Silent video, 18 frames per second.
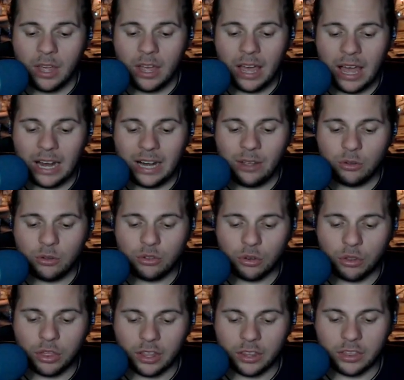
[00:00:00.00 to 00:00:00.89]
And I also
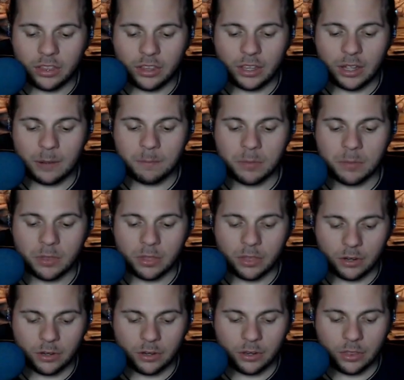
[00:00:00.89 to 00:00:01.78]
think the
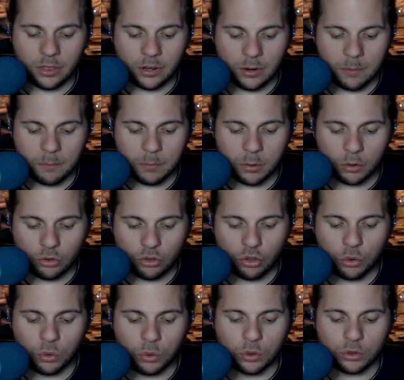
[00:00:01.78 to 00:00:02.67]
number
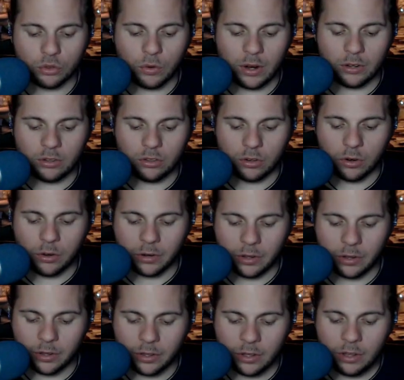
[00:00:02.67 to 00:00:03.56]
2 horse, Grand
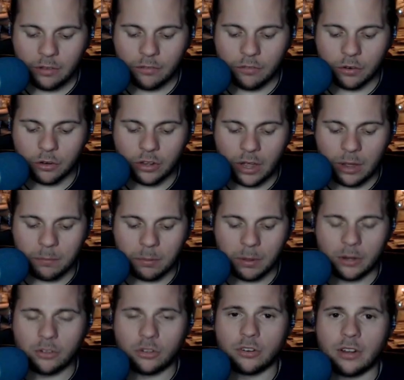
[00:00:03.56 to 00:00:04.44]
Sonata, for Tom
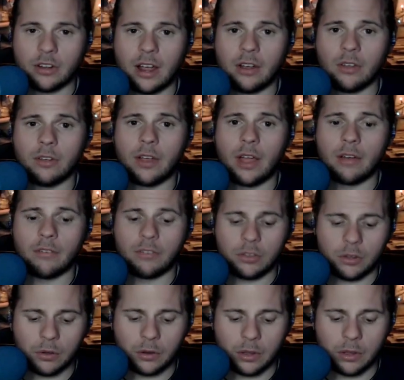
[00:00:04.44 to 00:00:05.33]
Pleasure, Fletcher and Tyler
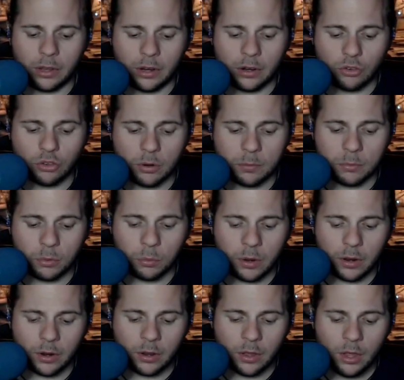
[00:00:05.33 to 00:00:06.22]
Gaffalione could get a trip to
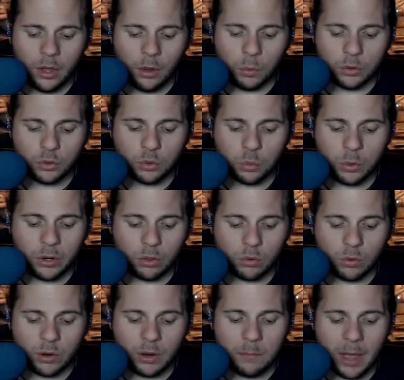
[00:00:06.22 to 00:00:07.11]
win. Was a winner
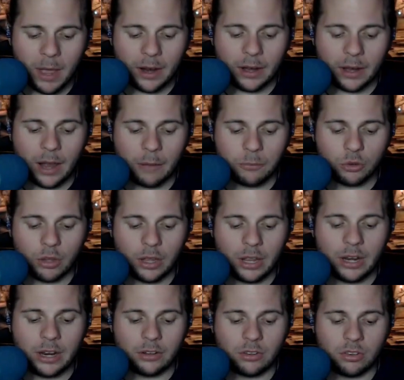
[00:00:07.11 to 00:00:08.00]
three back in Optional
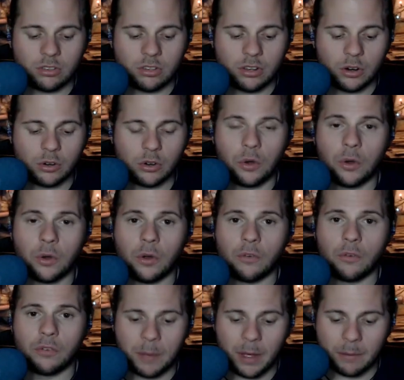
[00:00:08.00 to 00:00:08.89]
80 at Saratoga
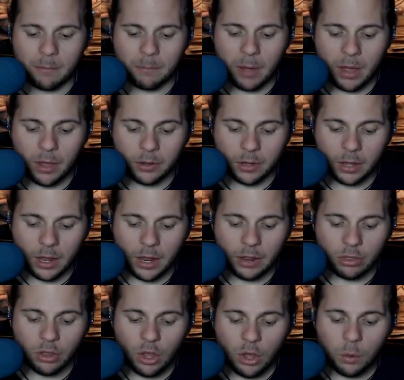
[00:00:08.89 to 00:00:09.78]
over the bet mile in the
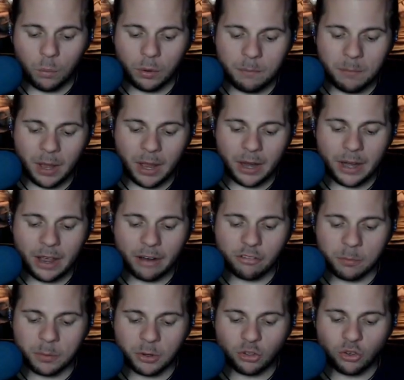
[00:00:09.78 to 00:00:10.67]
eighth. Winning by a neck
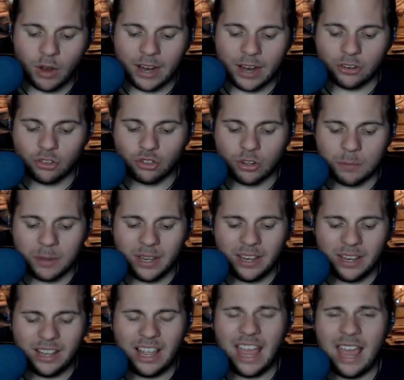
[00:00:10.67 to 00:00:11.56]
from a tracking trip, he
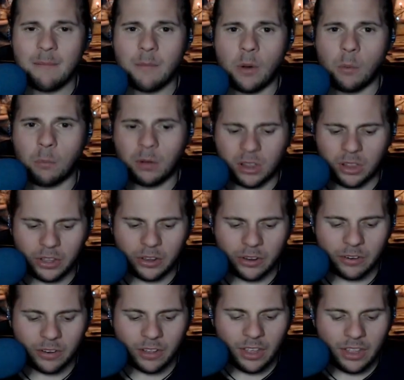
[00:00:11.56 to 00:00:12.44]
came home
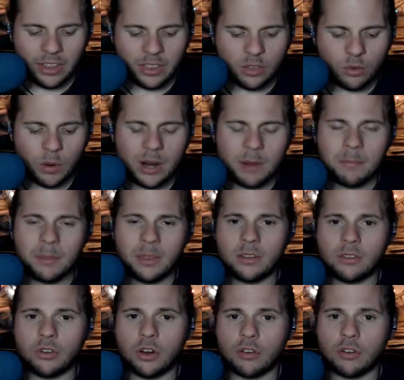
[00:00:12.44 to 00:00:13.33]
clear. They ran him in
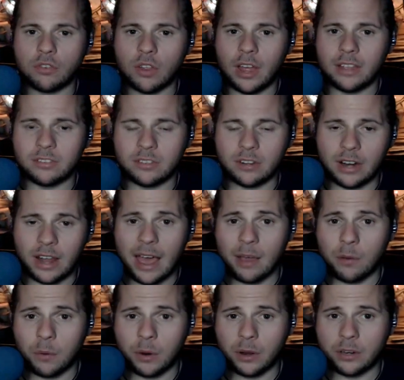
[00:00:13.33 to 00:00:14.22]
the Turf Classic at
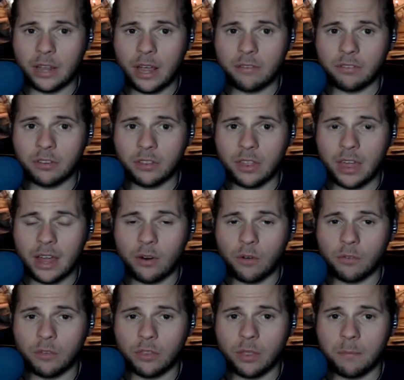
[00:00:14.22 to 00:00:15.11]
Aqueduct after that
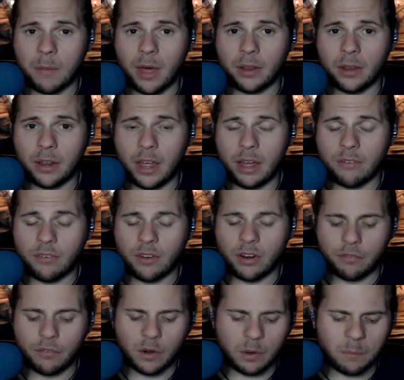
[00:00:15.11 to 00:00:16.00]
over the mile and a half on a
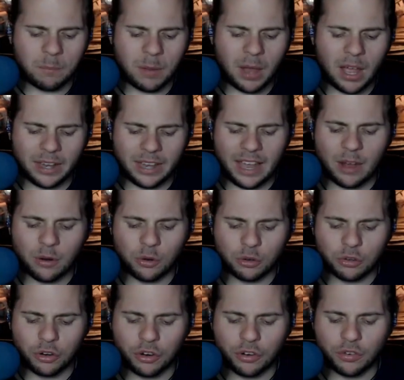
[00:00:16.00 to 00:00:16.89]
very boggy outer
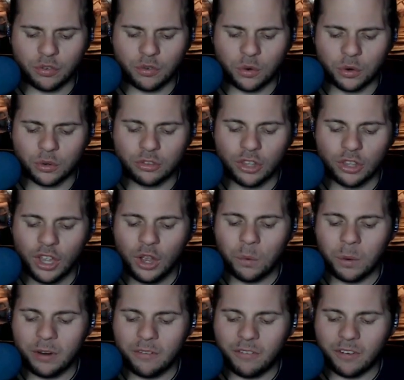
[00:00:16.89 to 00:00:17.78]
turf course,
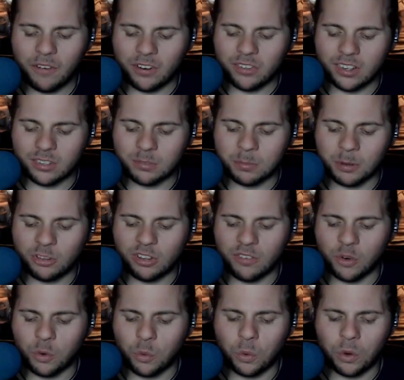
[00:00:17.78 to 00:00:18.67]
where he finished 6 by
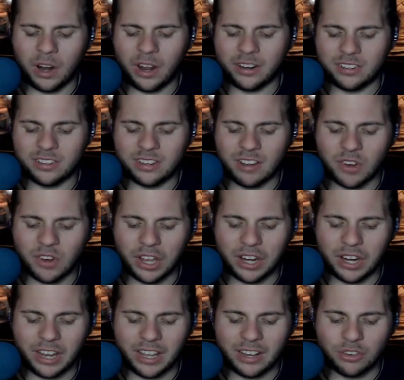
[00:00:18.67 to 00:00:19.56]
7 quarter lengths, never
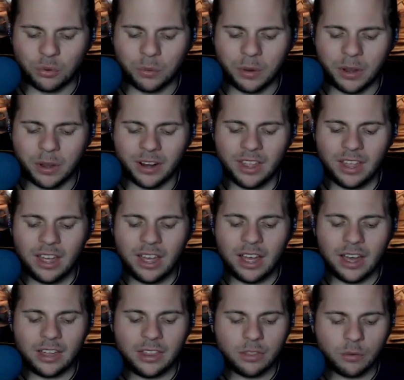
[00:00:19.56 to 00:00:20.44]
getting into it.
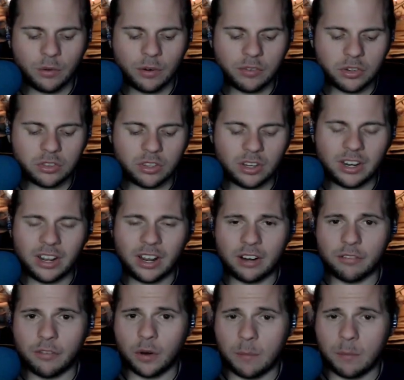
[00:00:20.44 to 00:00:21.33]
And the River City on
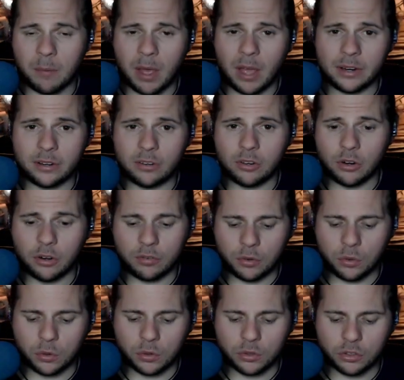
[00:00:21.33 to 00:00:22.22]
a very boggy turf
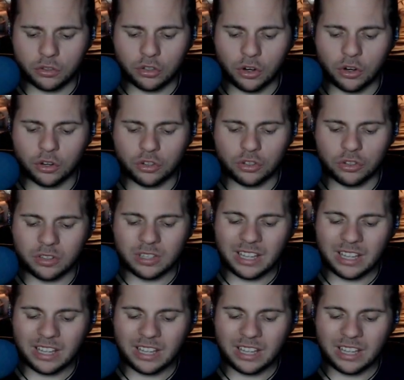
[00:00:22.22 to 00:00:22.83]
course at Churchill.